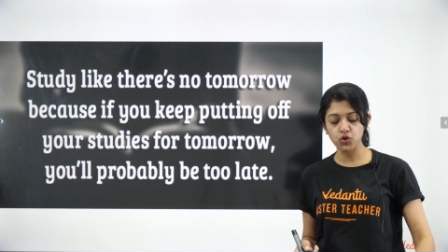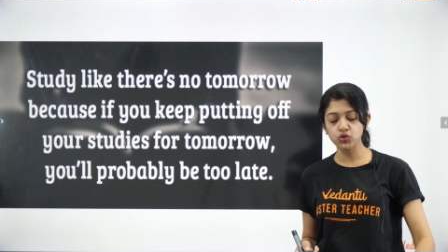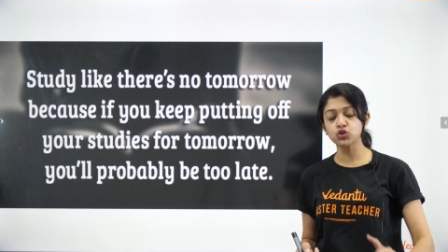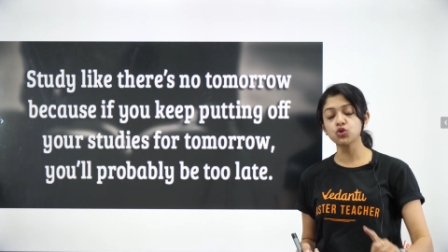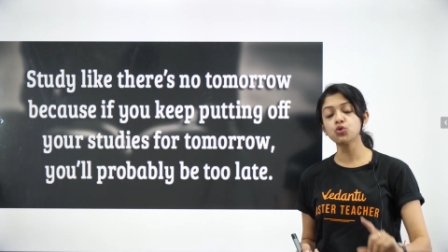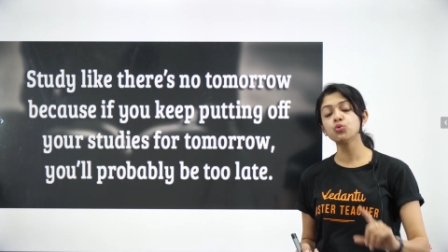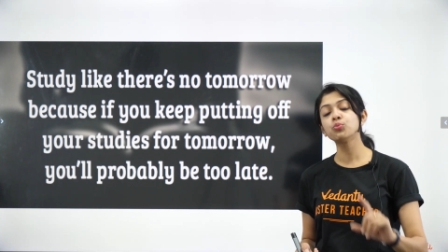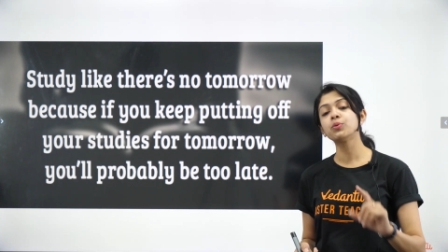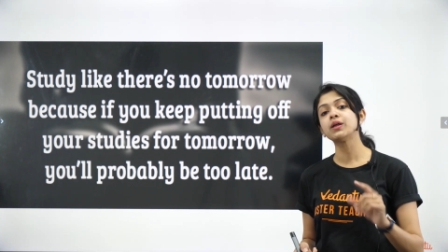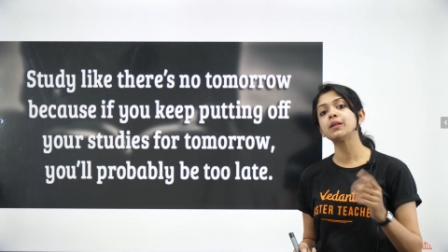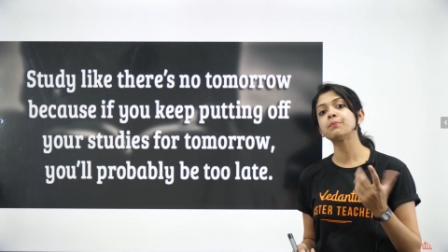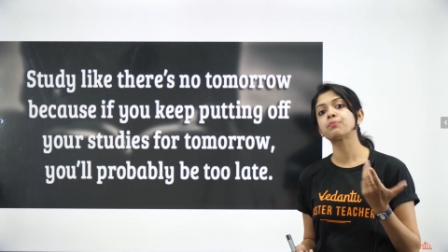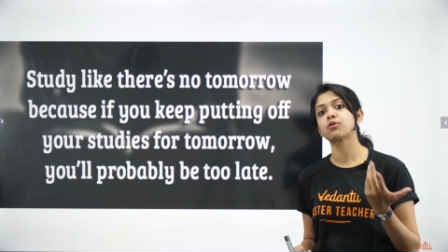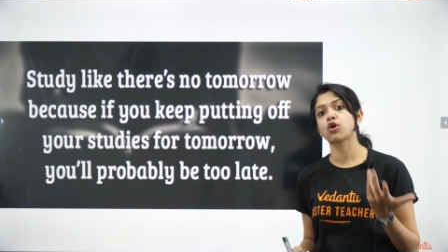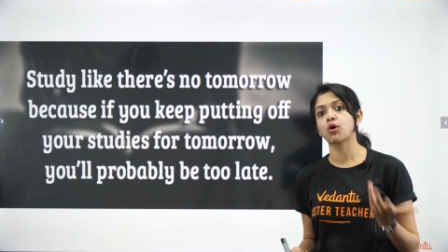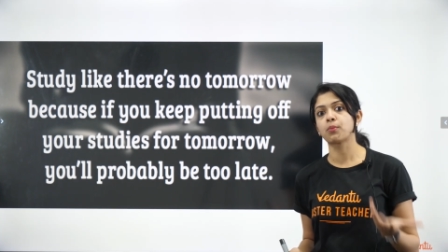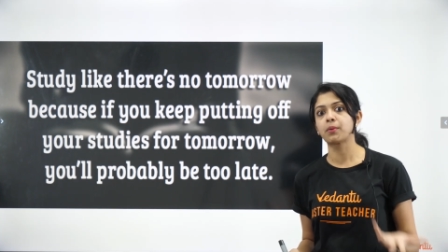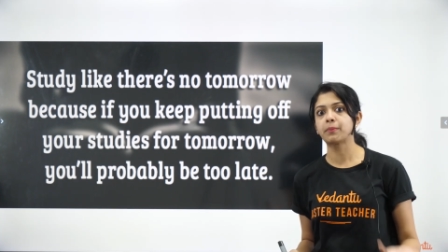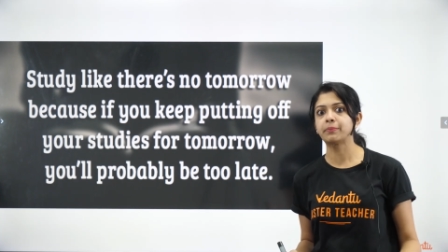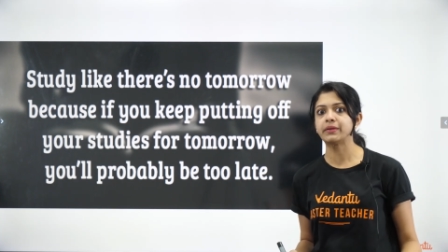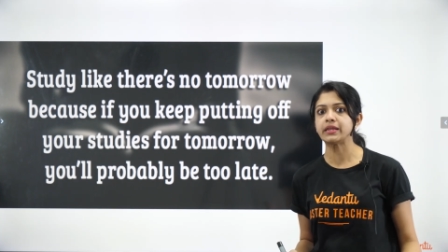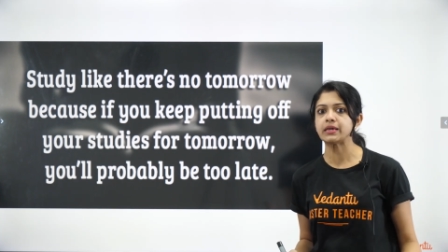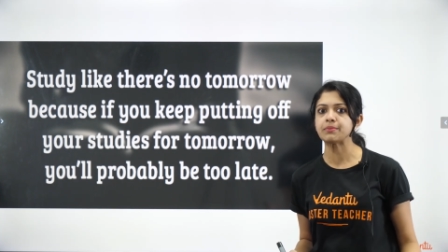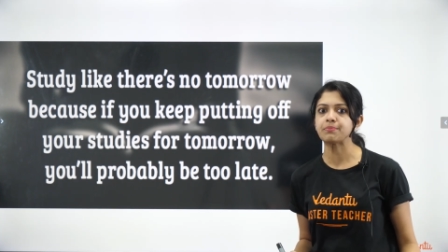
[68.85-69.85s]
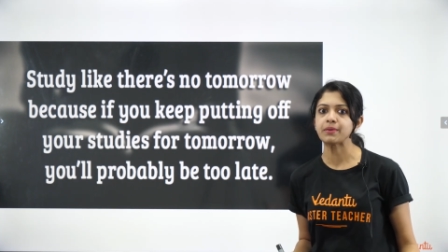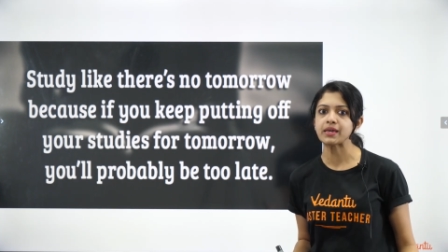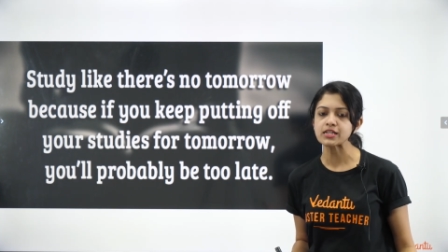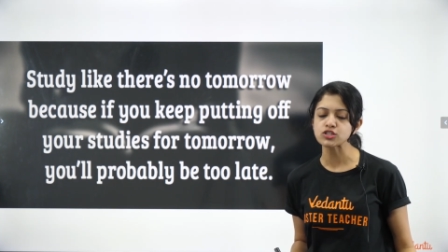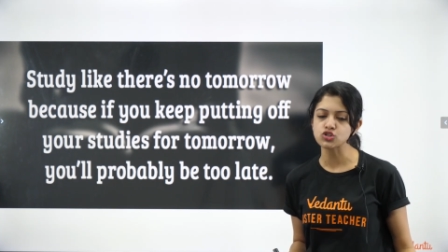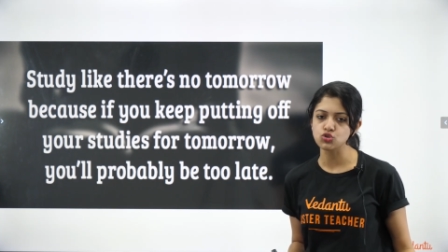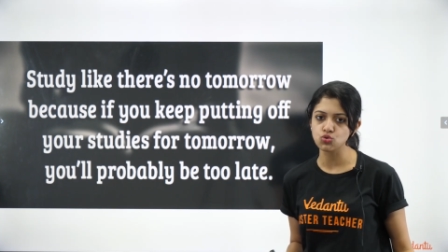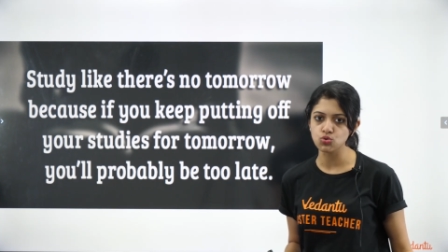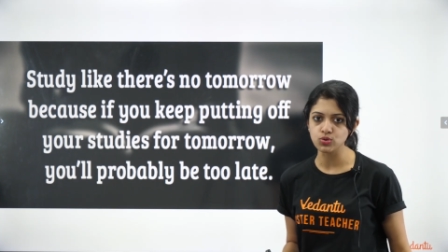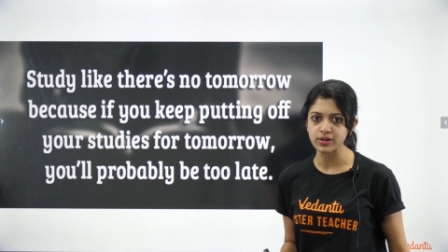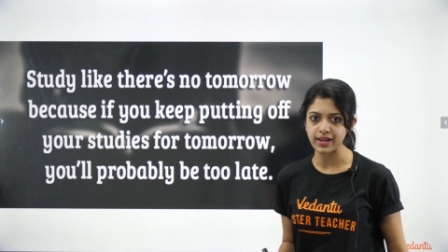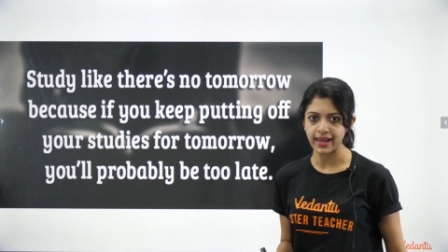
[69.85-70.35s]
you will probably be
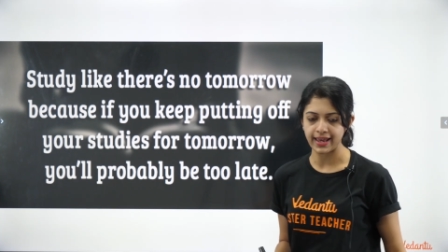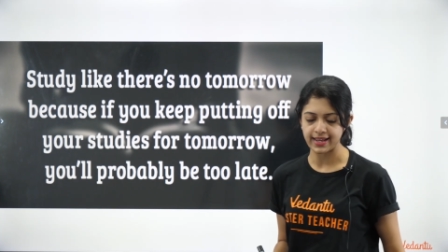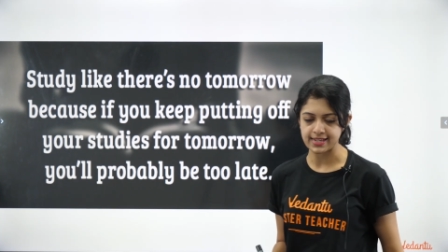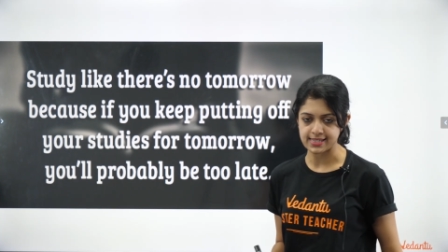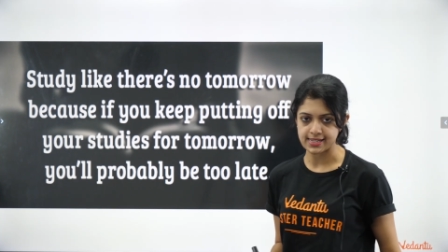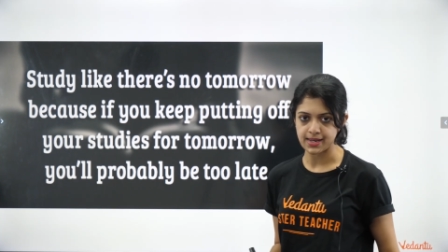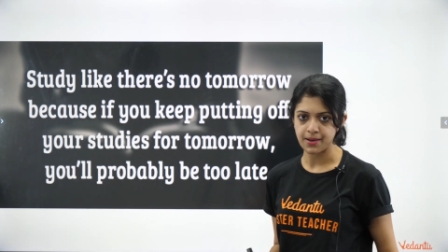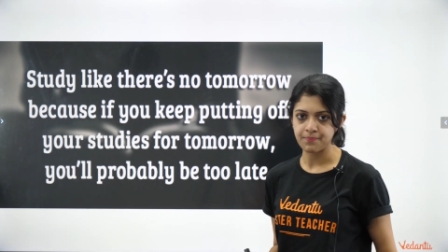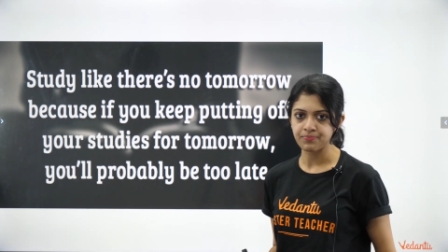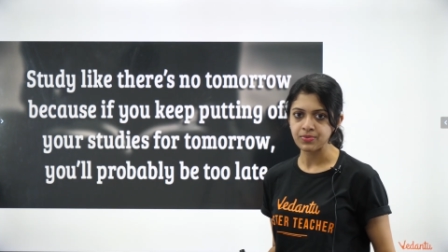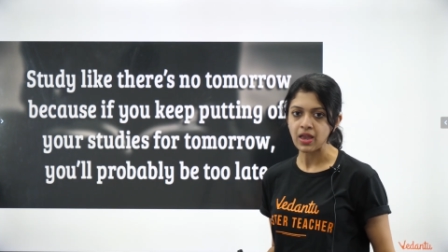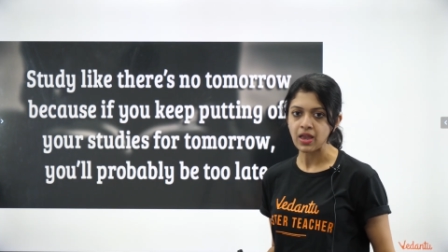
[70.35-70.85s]
too late.